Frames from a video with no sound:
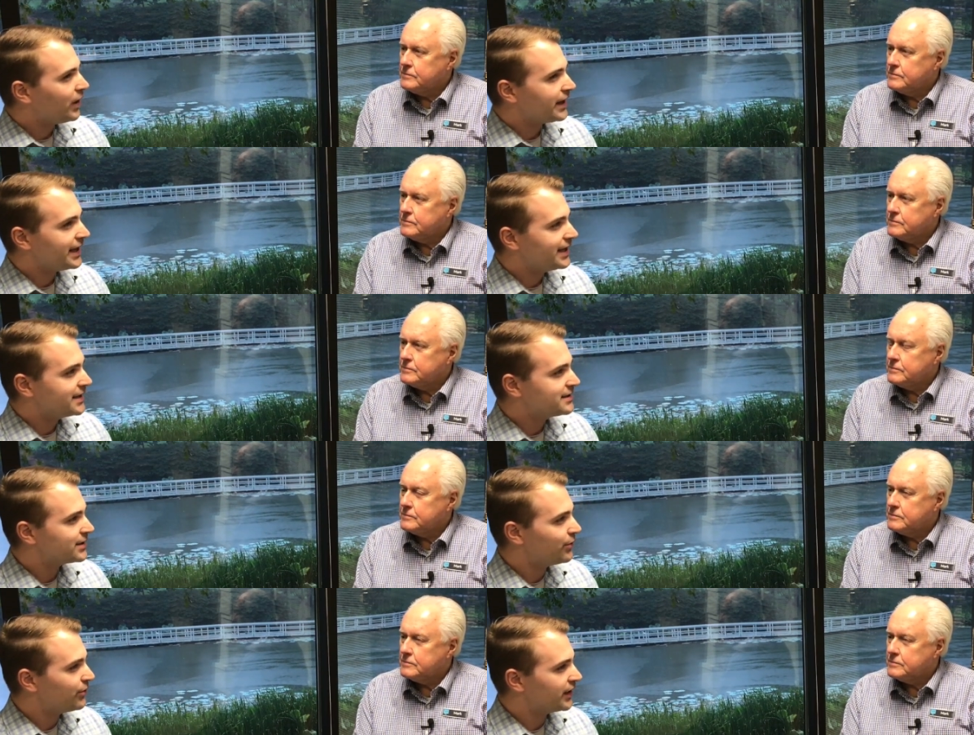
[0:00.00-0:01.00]
Speaker 1: what
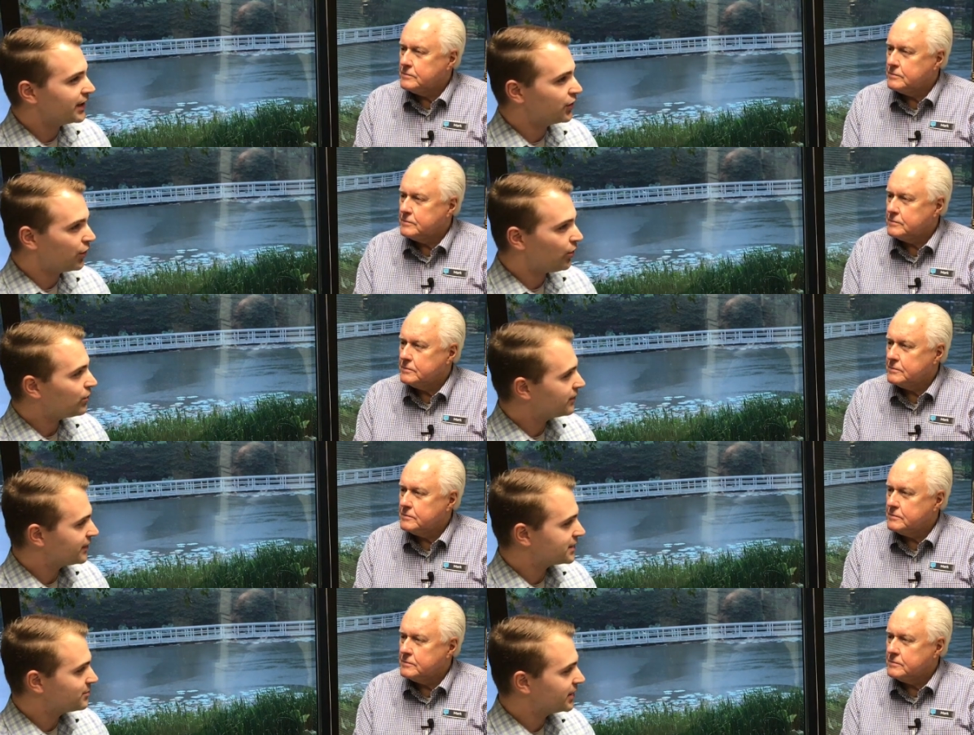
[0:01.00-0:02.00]
is the
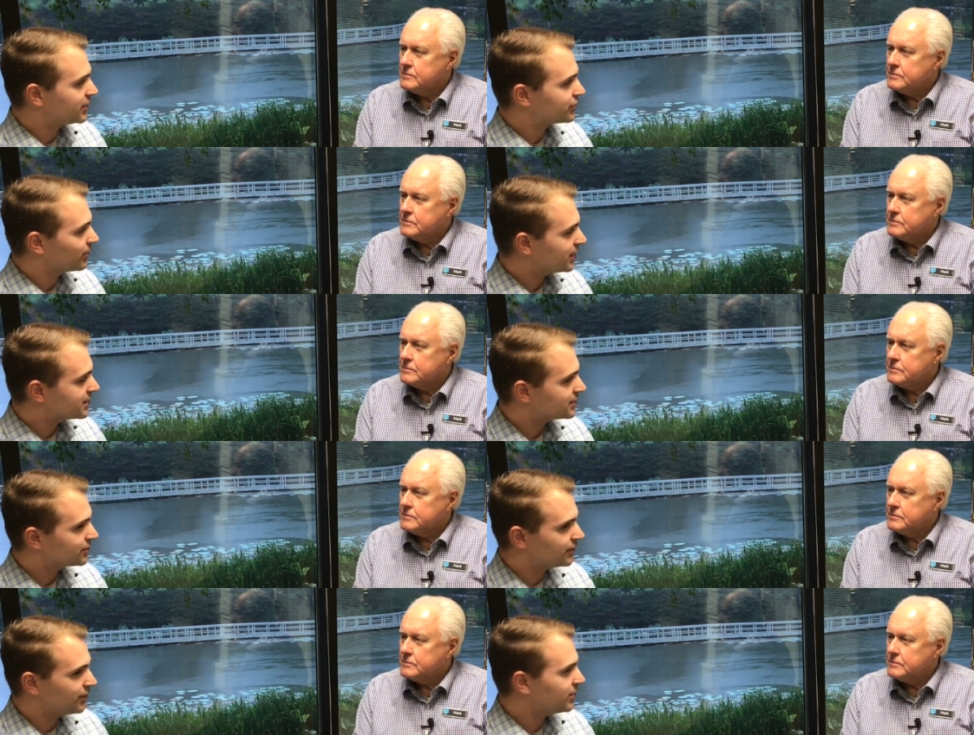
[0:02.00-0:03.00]
goal of this ministry? What
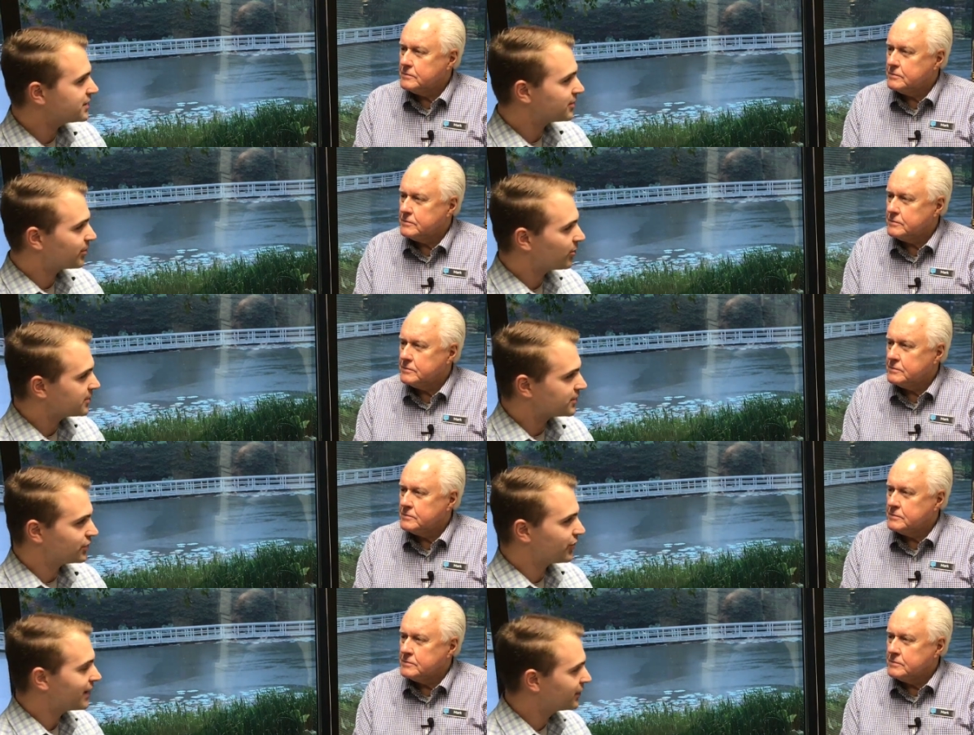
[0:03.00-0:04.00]
is what is the
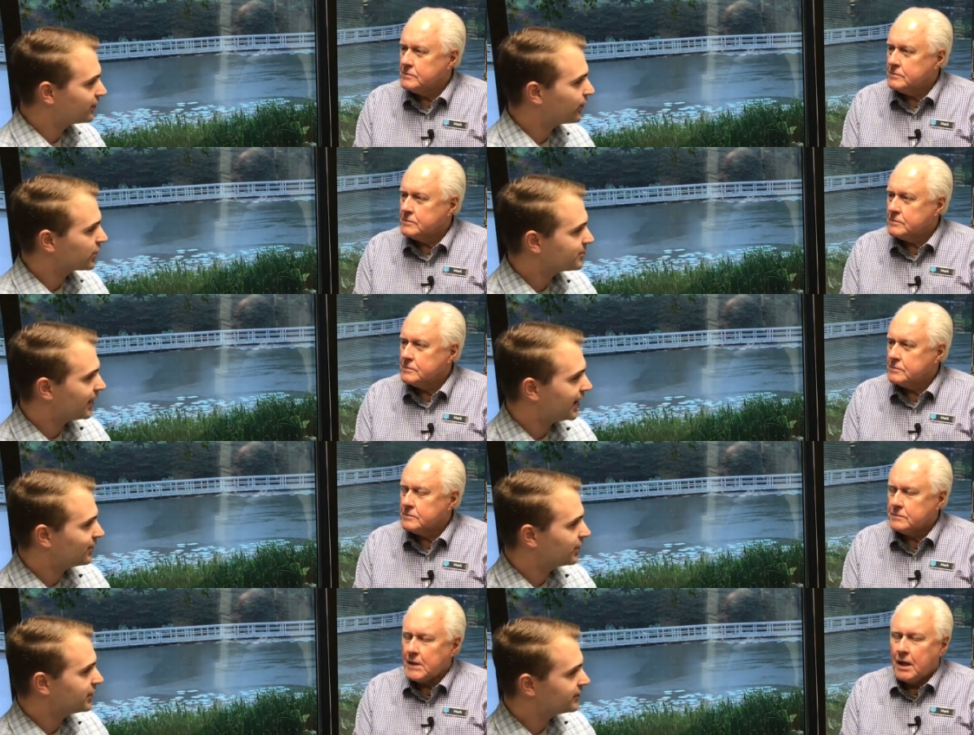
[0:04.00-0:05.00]
purpose, the driving force
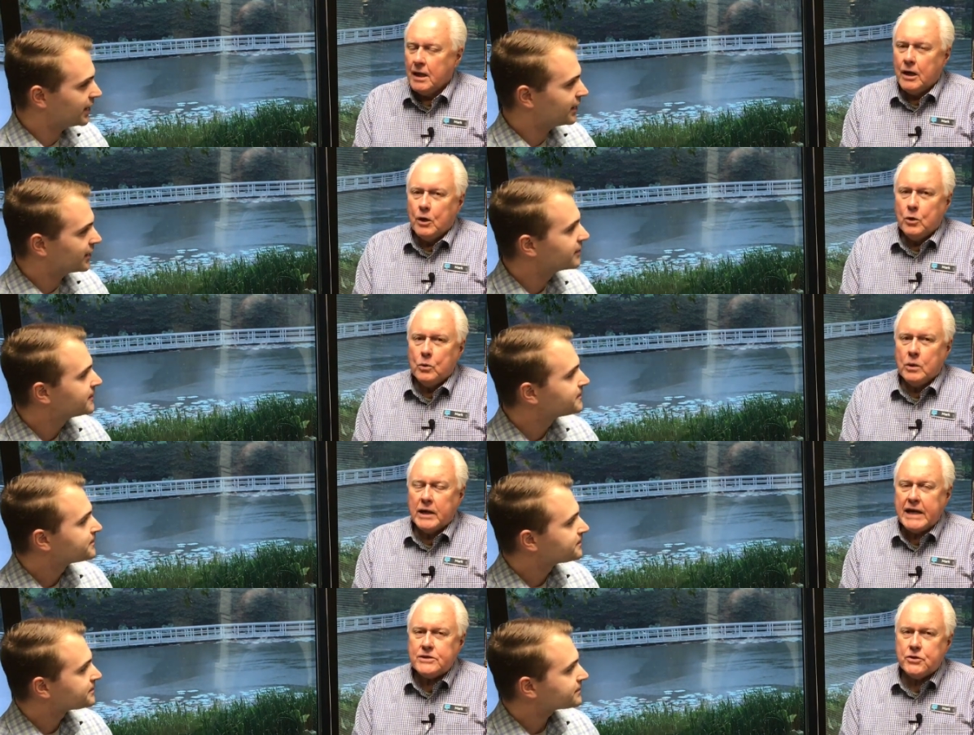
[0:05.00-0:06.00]
behind what you've done here?
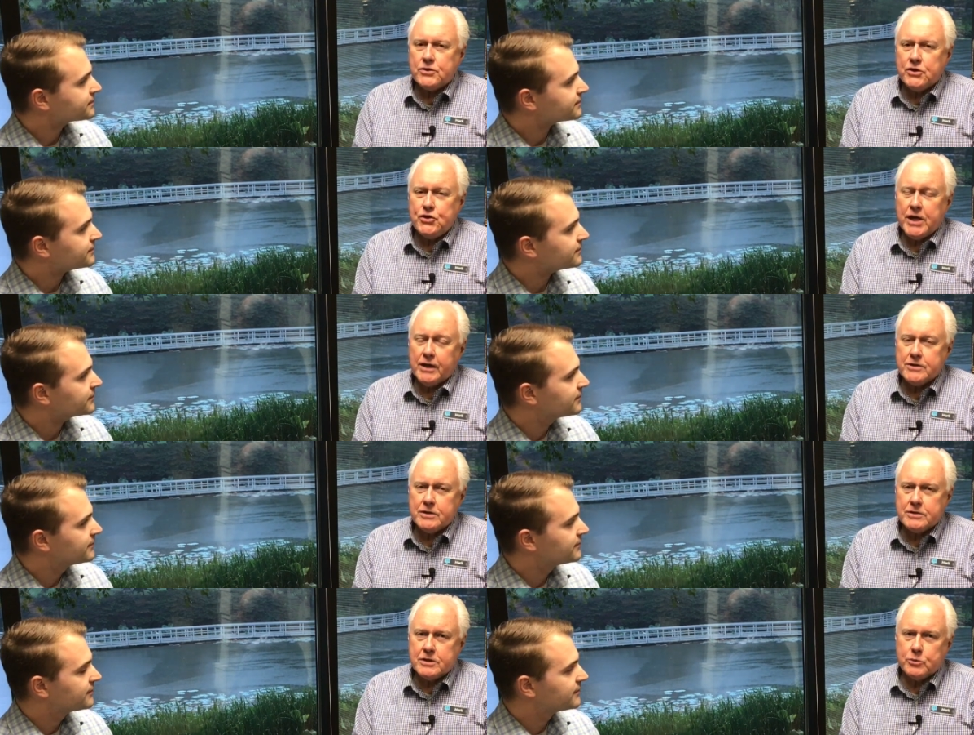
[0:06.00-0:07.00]
Speaker 2: Well, Answers in
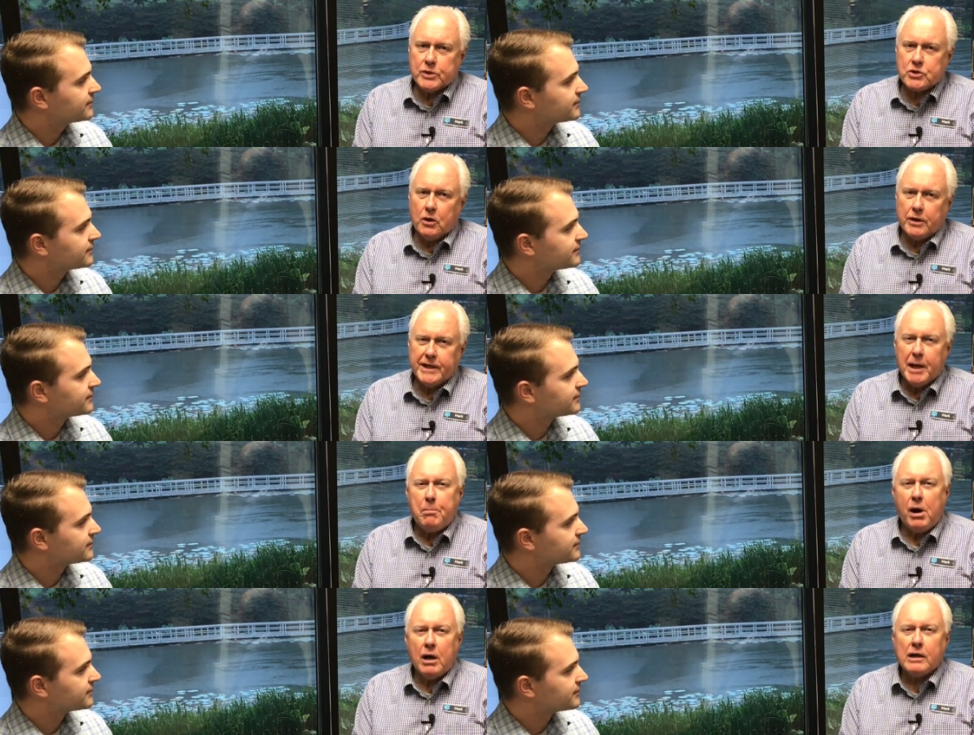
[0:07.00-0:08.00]
Genesis is what's called
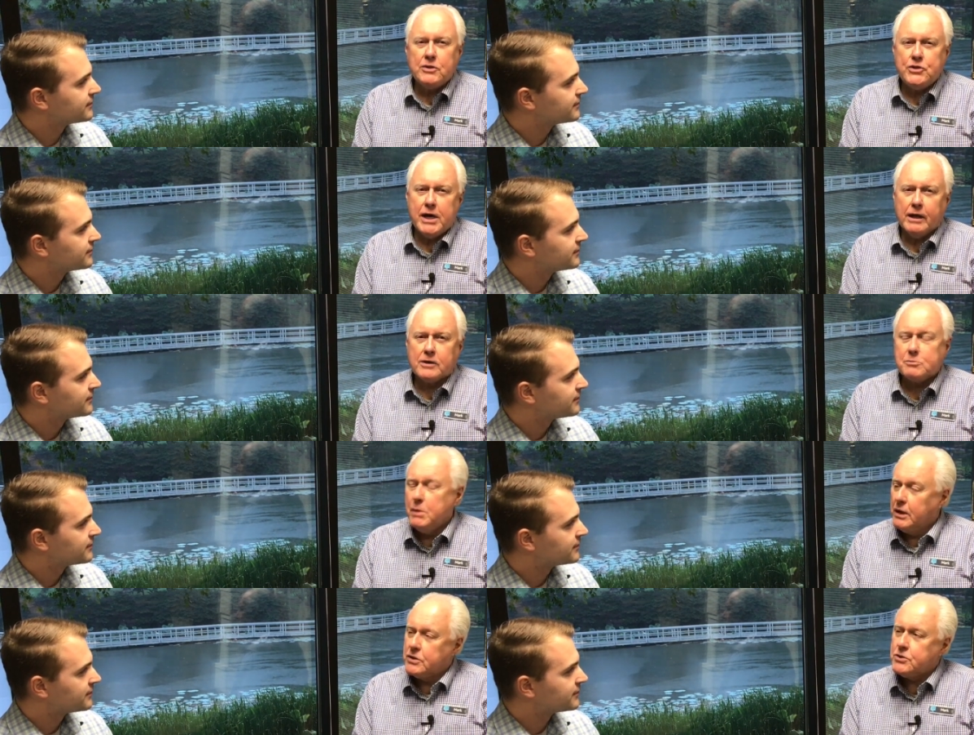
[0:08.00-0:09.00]
an
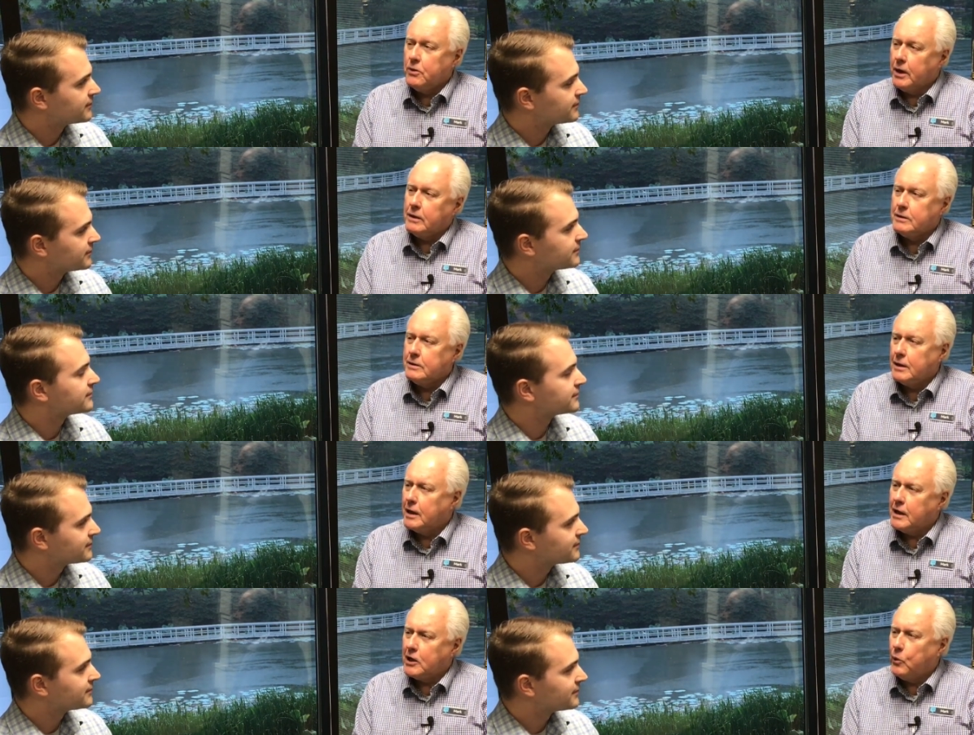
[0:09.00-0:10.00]
apologetics ministry,
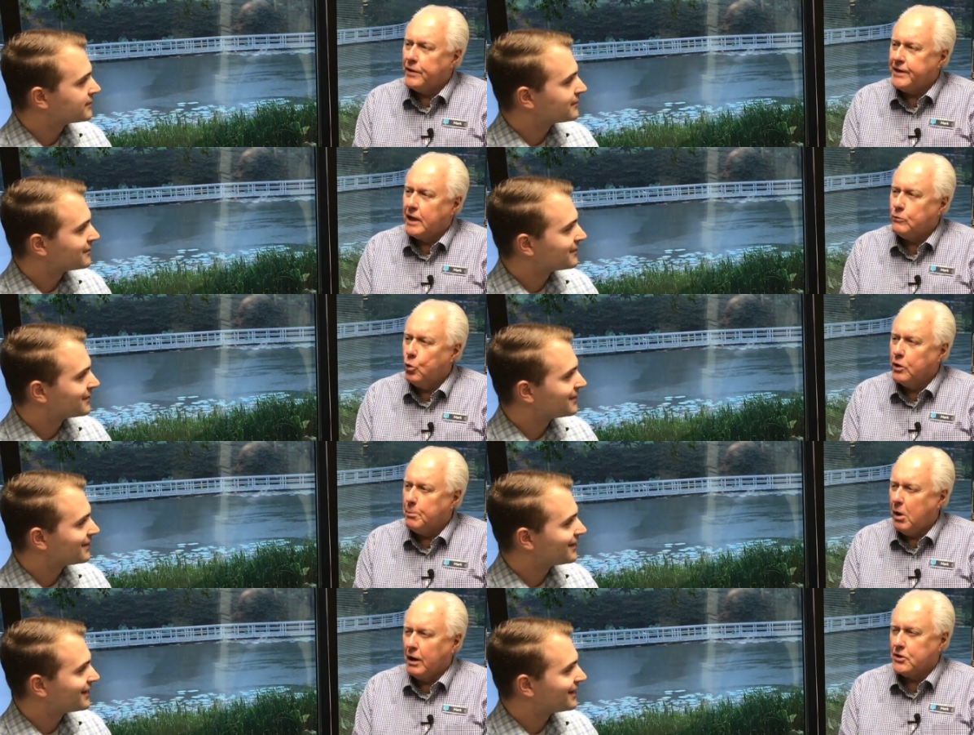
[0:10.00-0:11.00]
and I don't want that
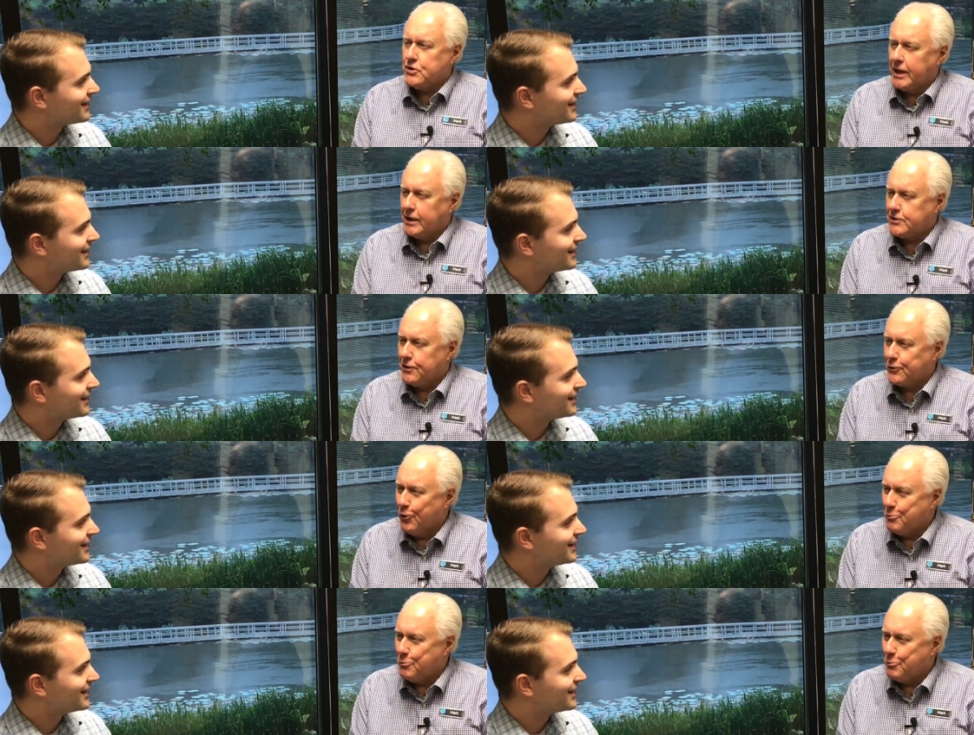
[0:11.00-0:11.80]
word apologetics